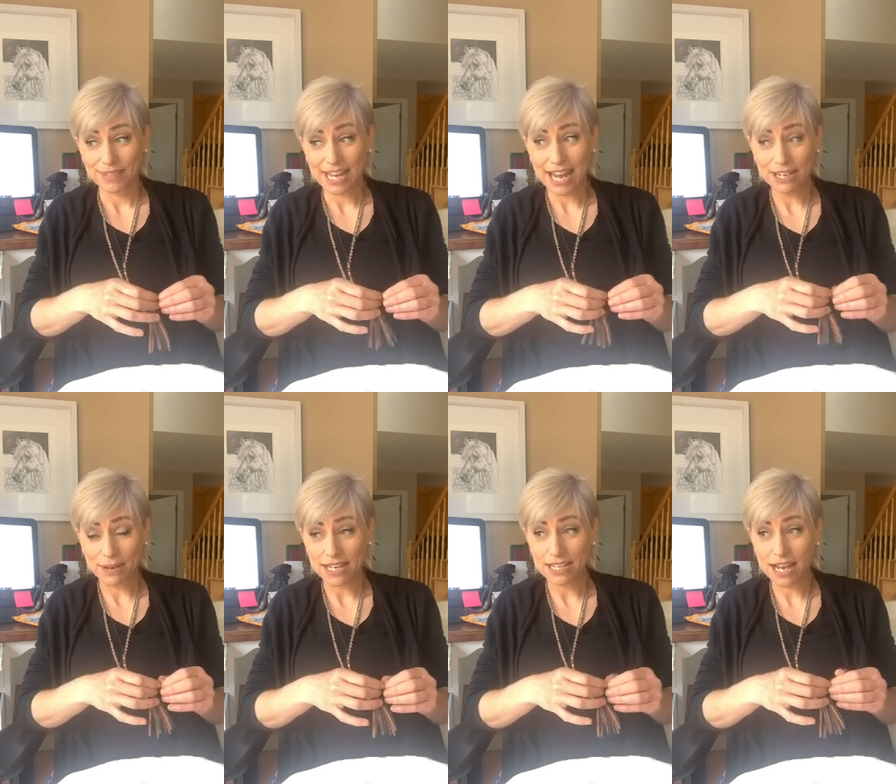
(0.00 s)

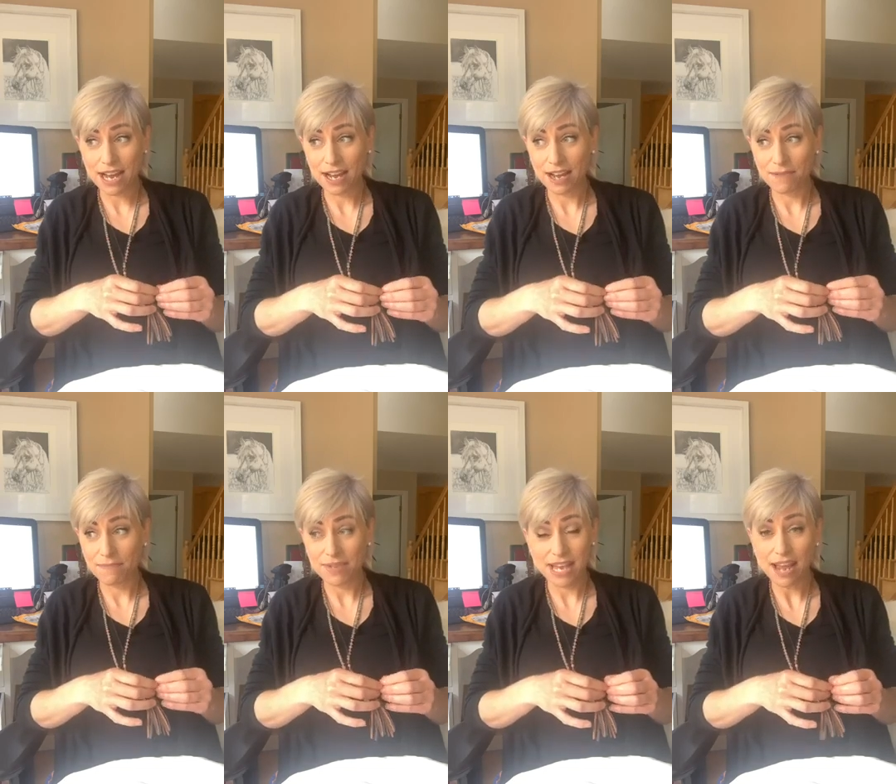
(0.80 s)
anyway,
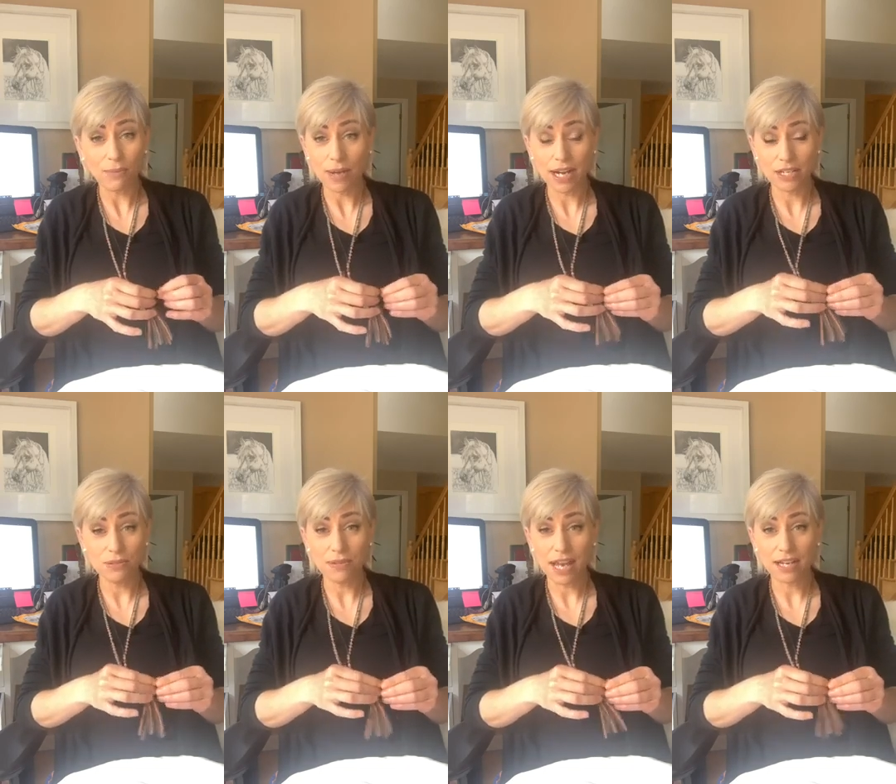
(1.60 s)
yeah, when I
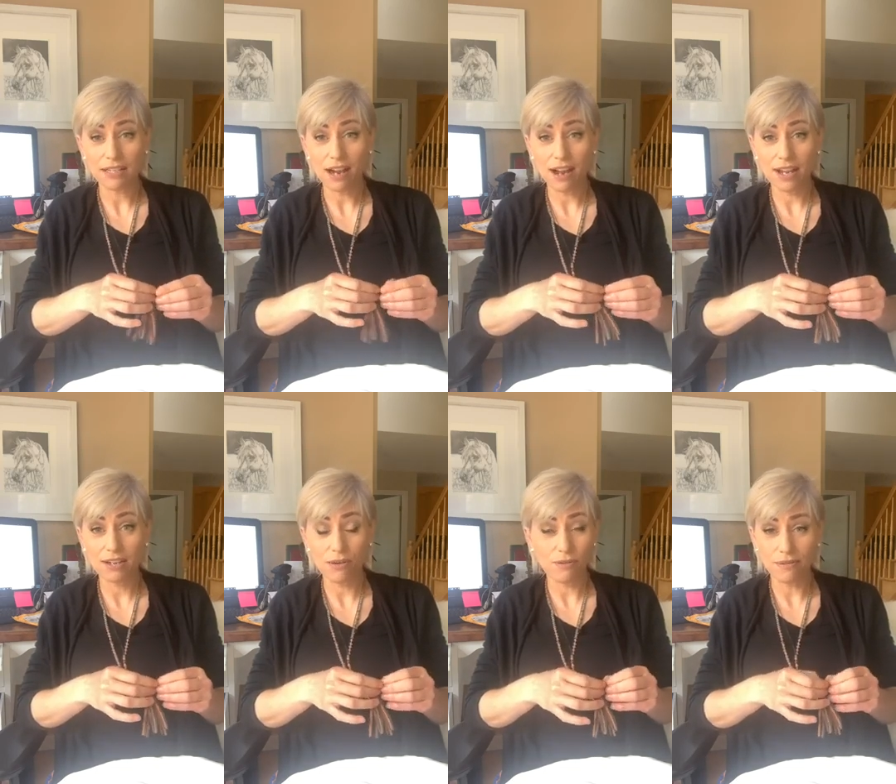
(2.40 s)
do that, I
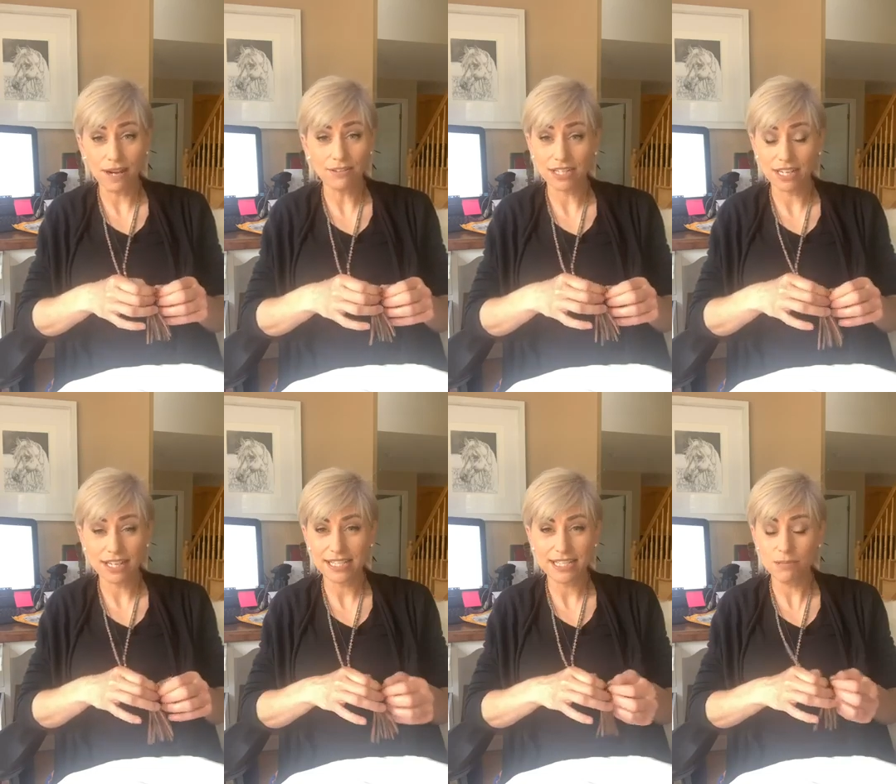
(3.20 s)
go around and I
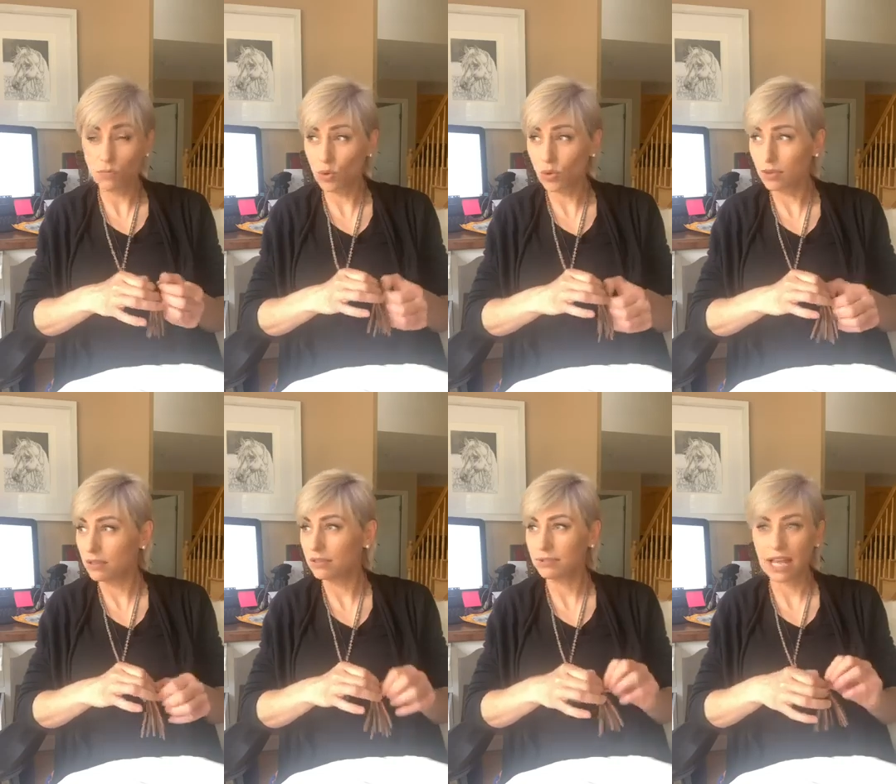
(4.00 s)
see
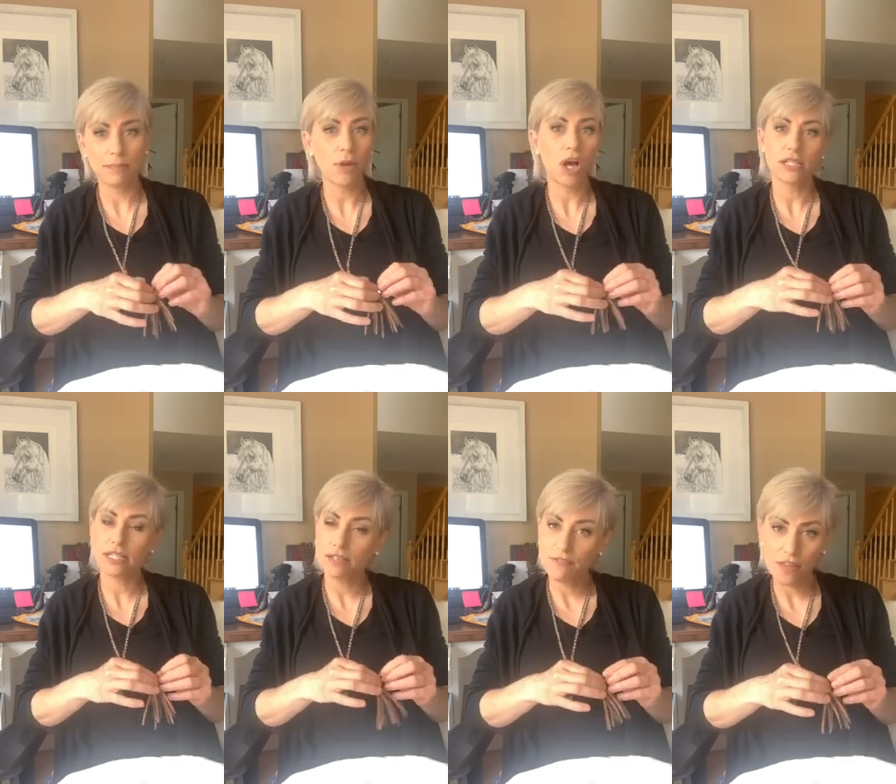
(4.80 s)
more like
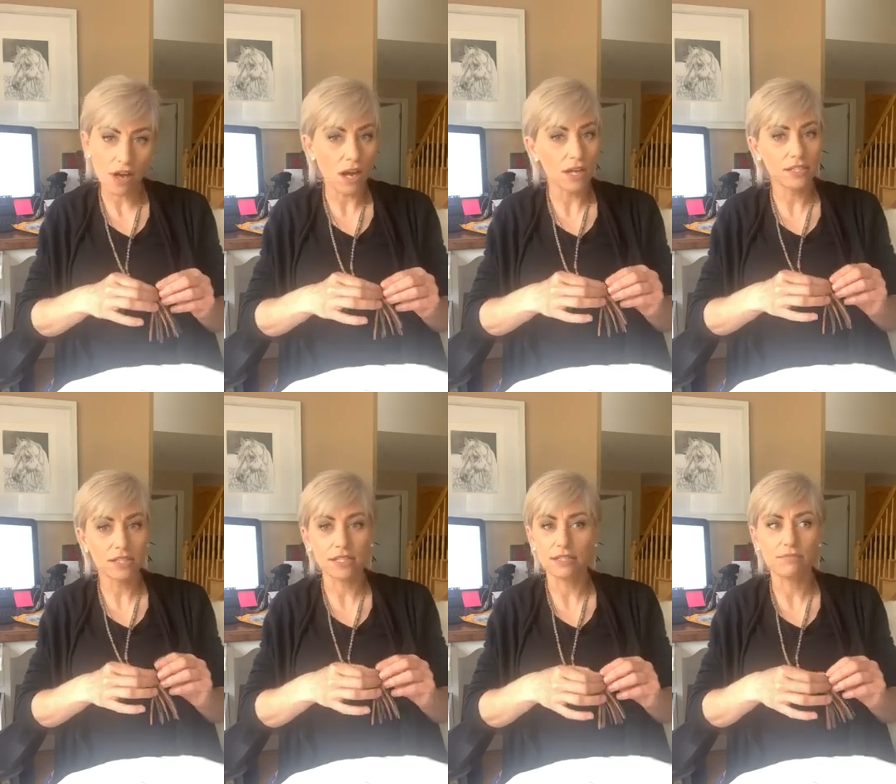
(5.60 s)
positive
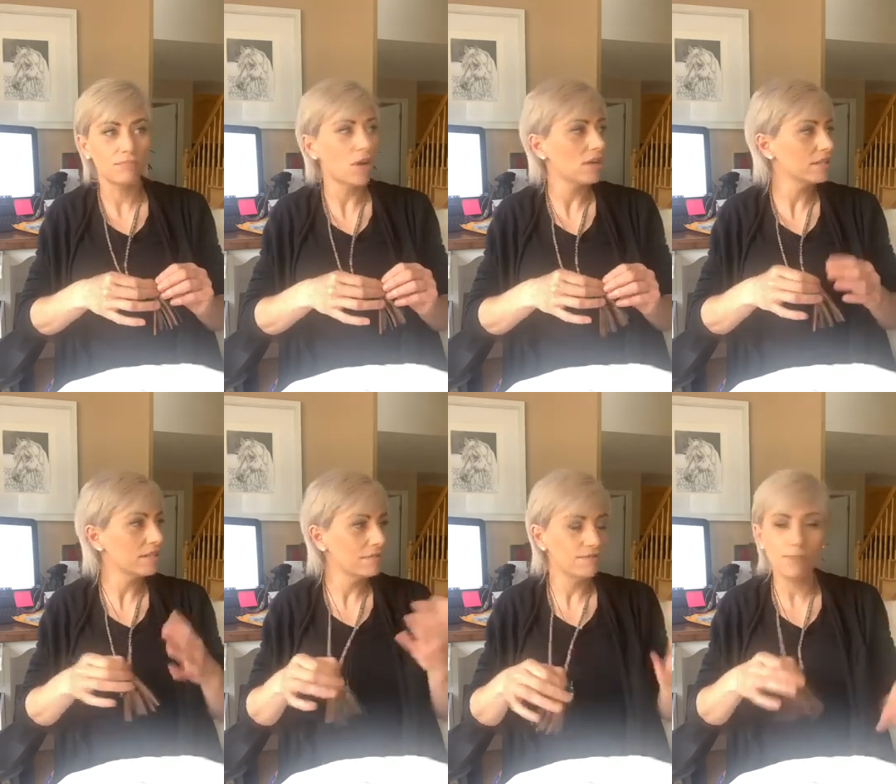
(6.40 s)
thoughts and
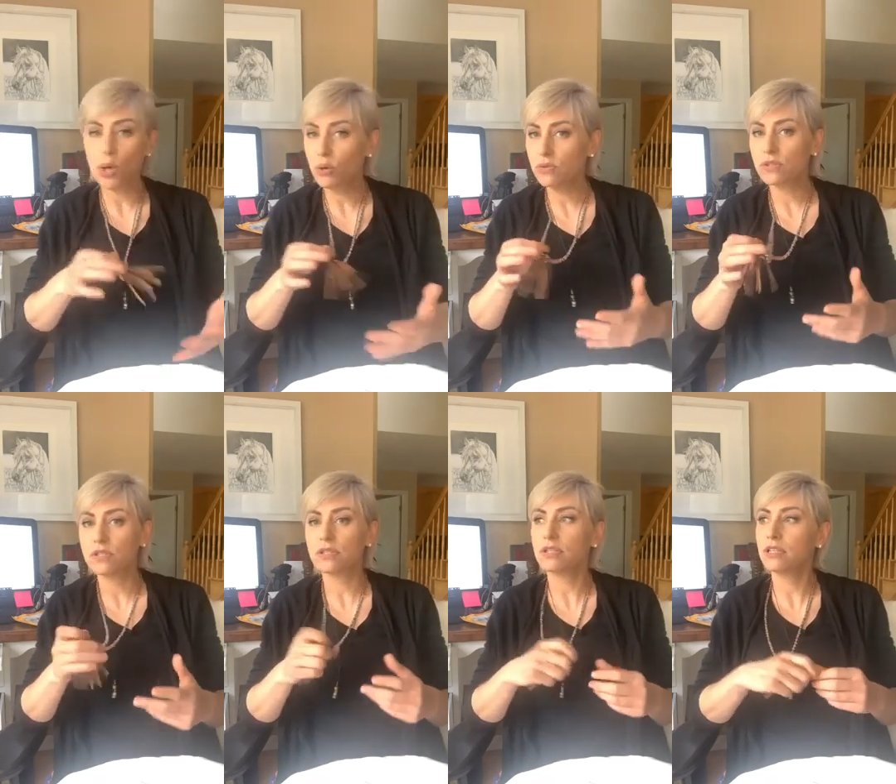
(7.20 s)
positive
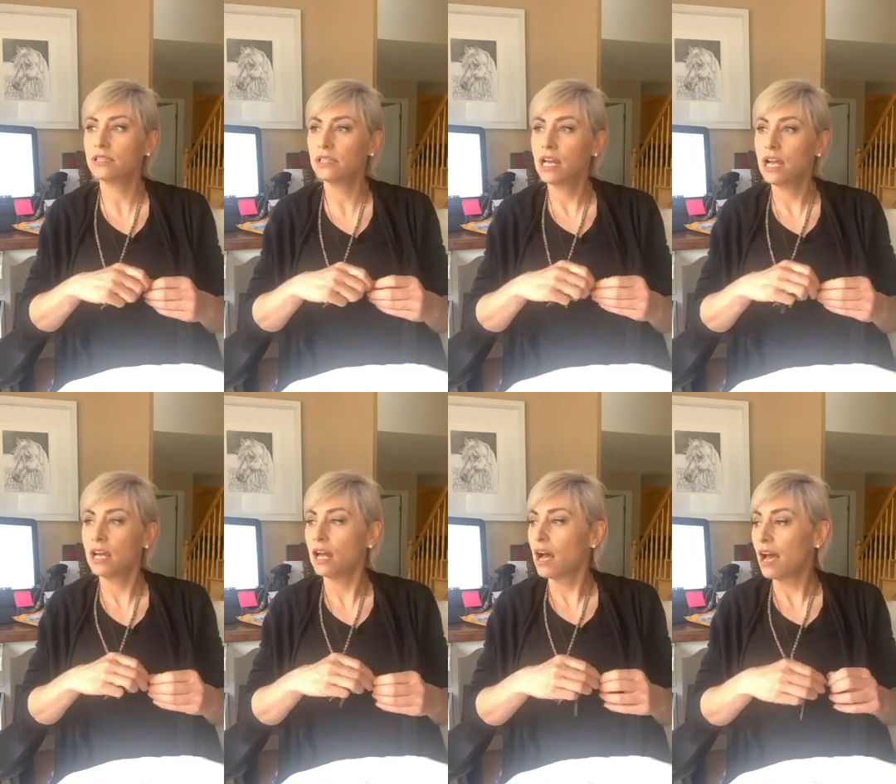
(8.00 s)
posts. And
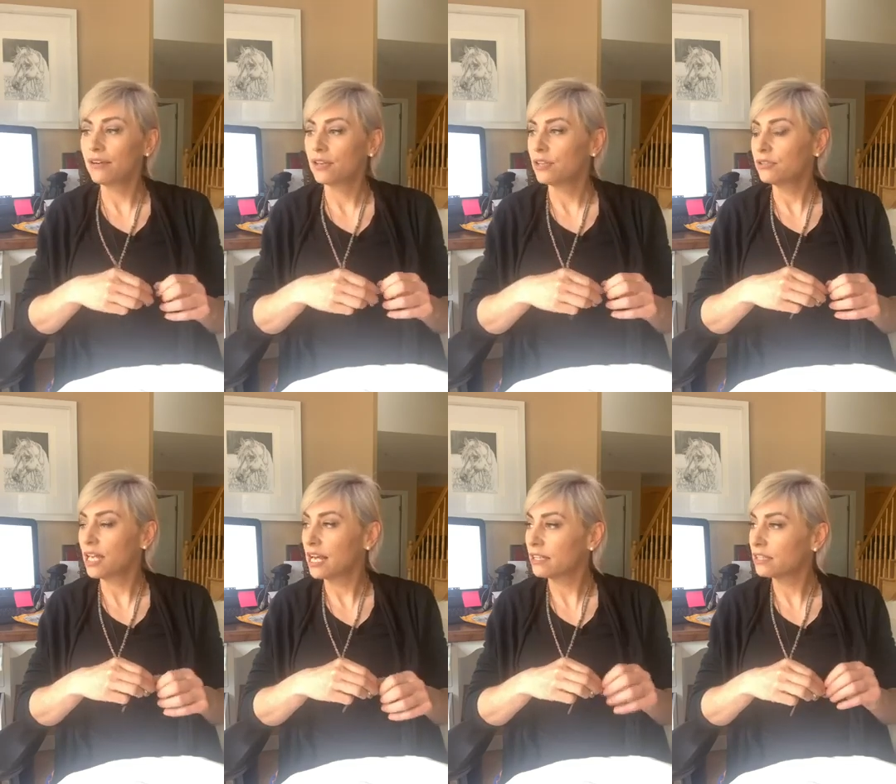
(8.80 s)
I don't know,
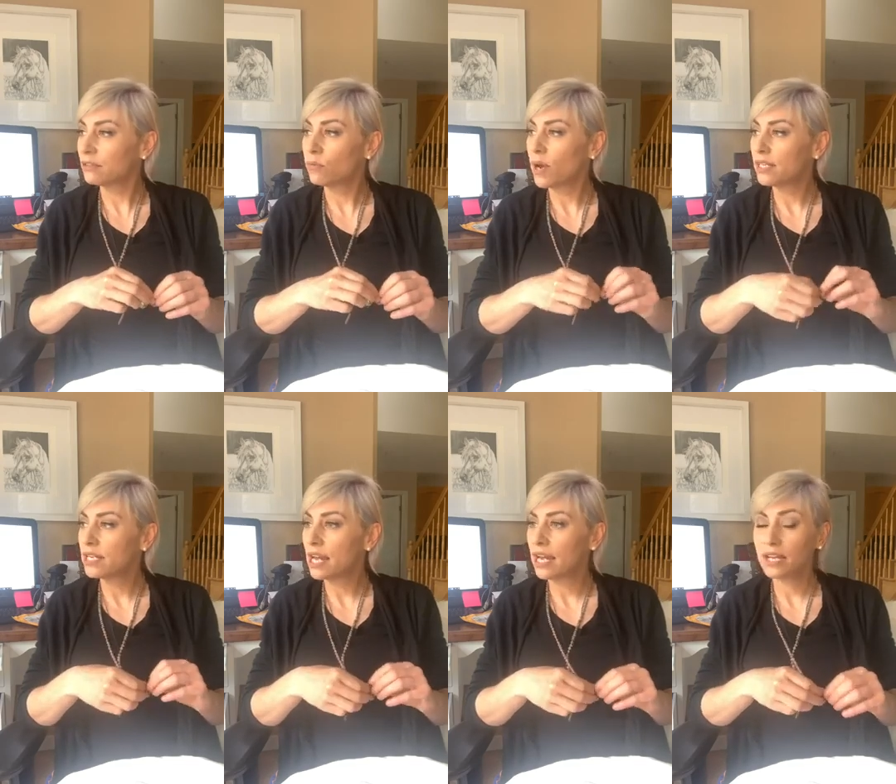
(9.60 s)
like one
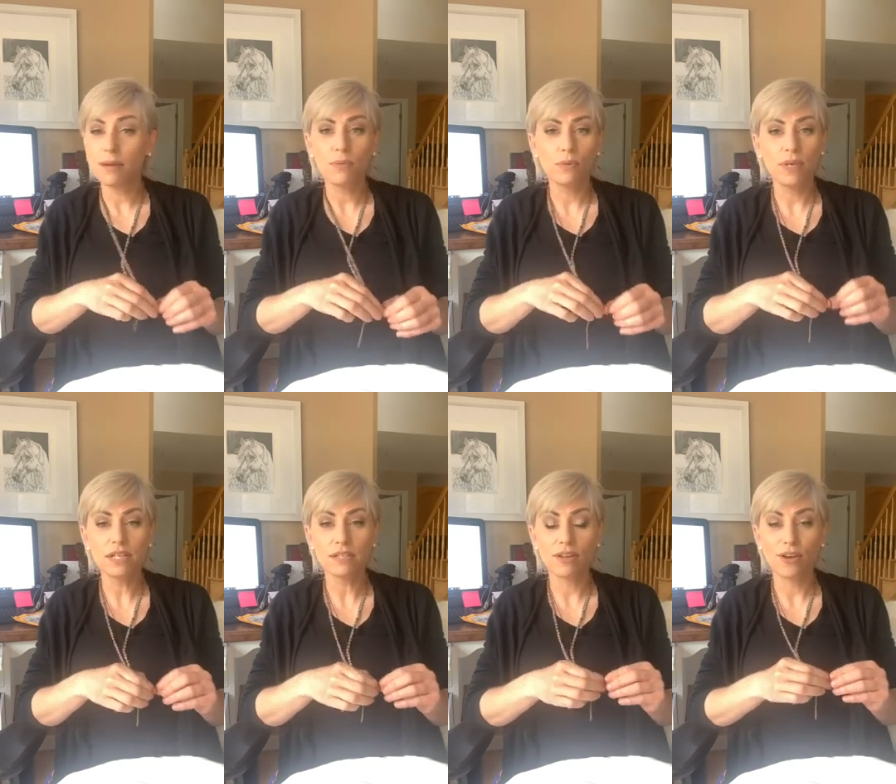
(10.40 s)
day, a couple
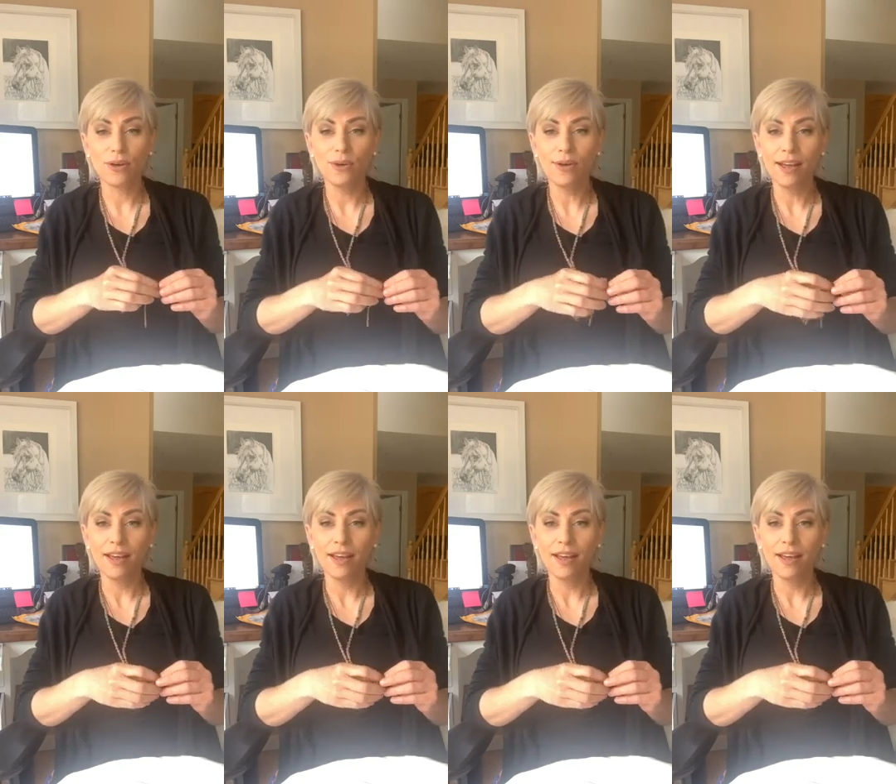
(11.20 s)
weeks ago,